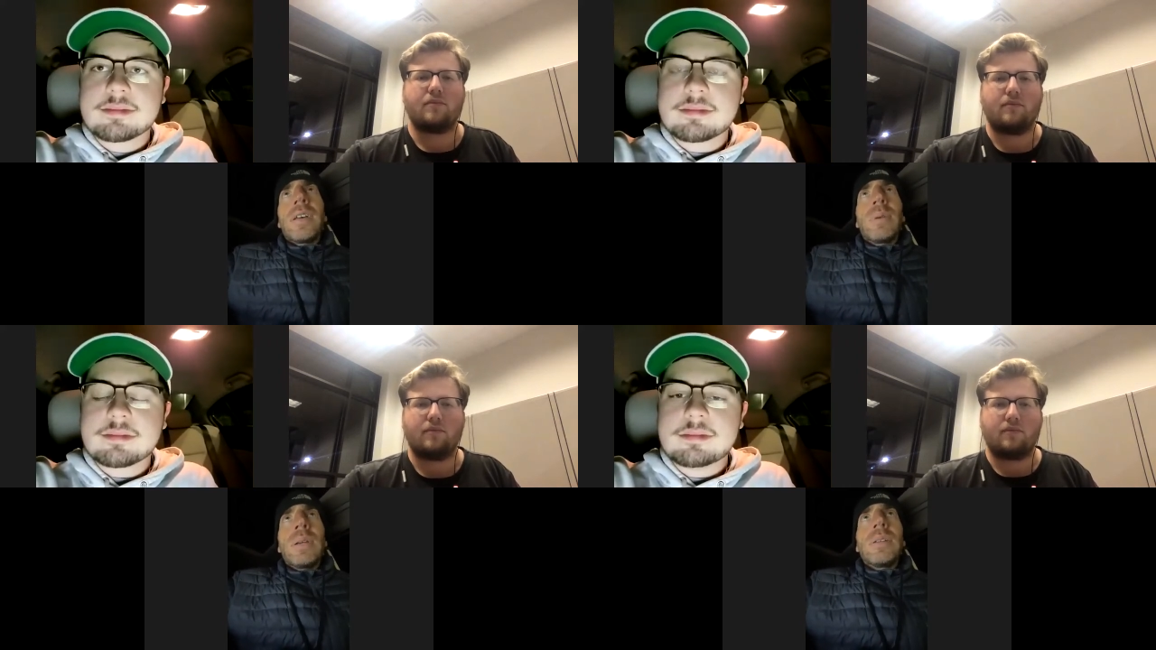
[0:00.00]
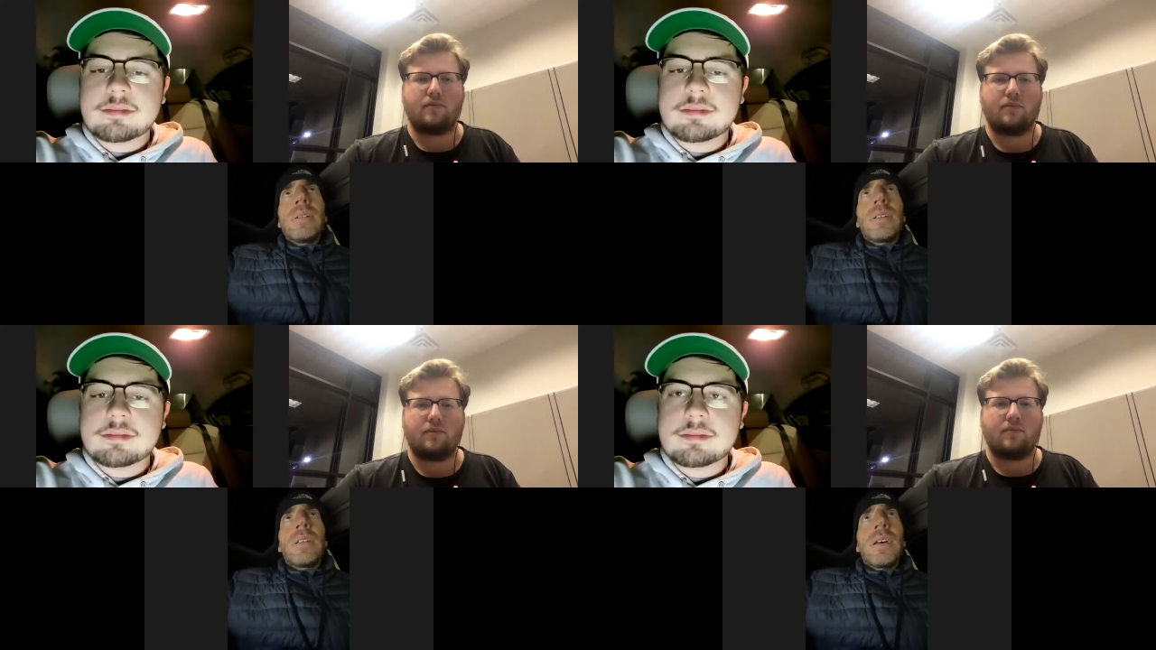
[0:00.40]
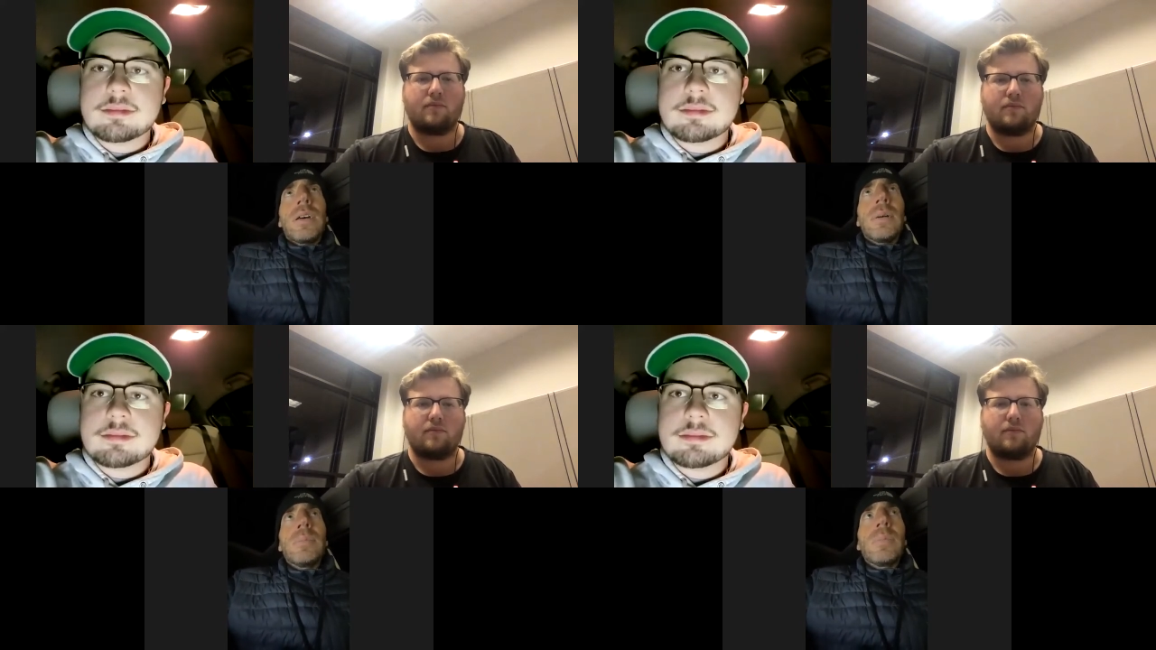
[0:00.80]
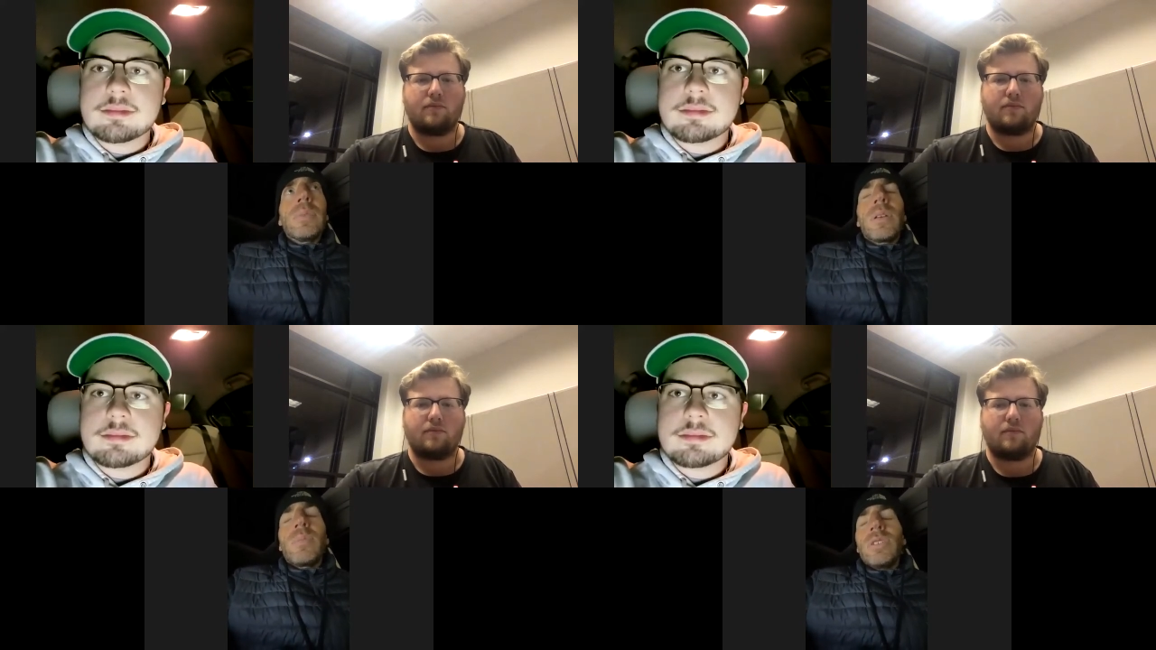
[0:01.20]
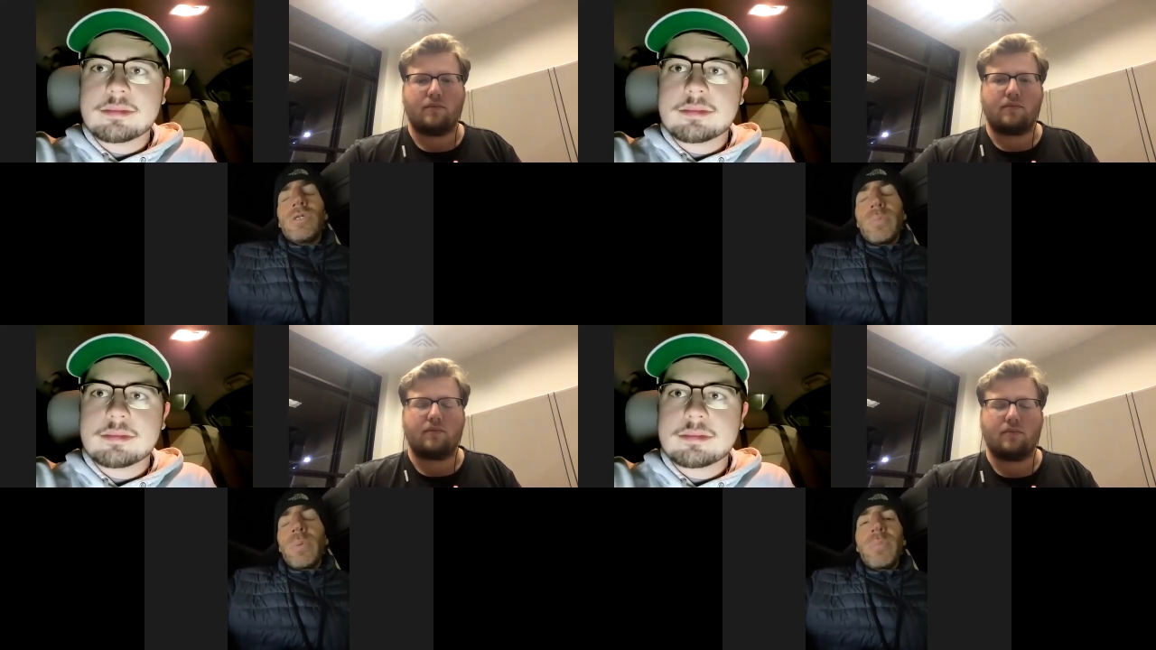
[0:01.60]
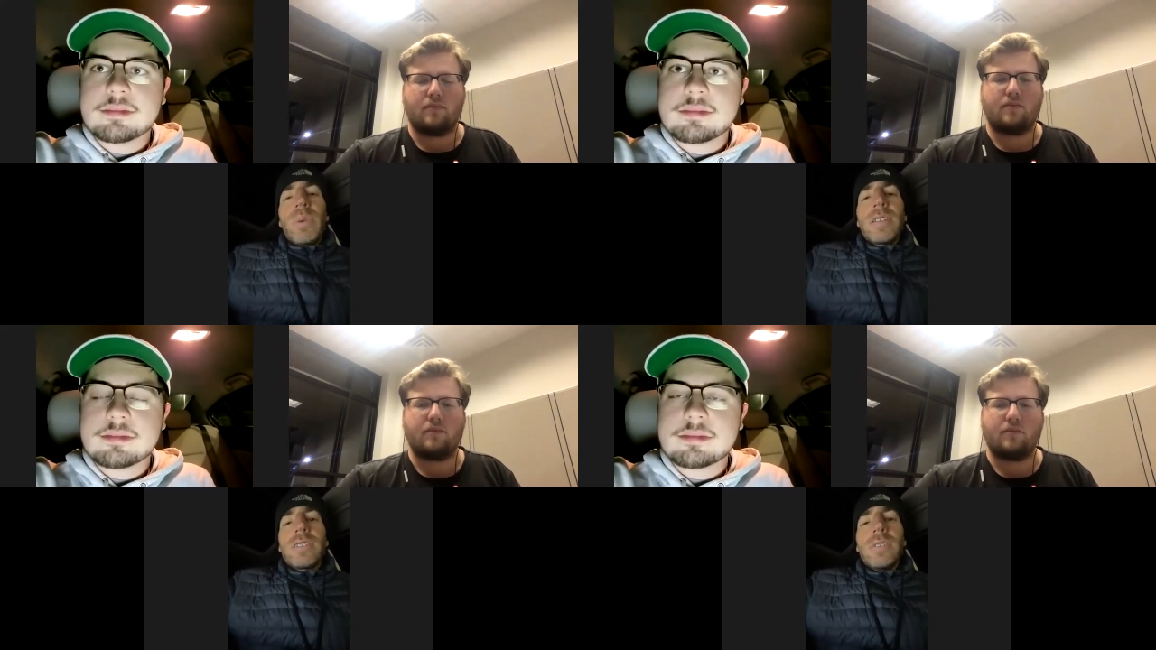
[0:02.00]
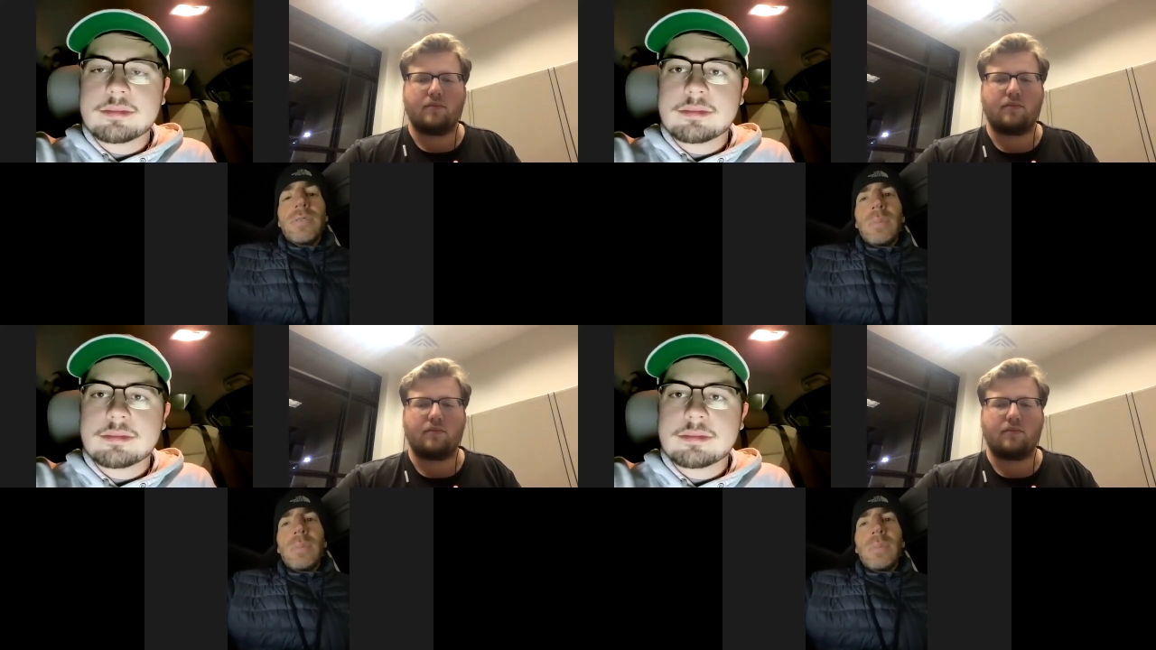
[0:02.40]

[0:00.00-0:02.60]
Speaker 1: I mean, um, I mean, super impressive.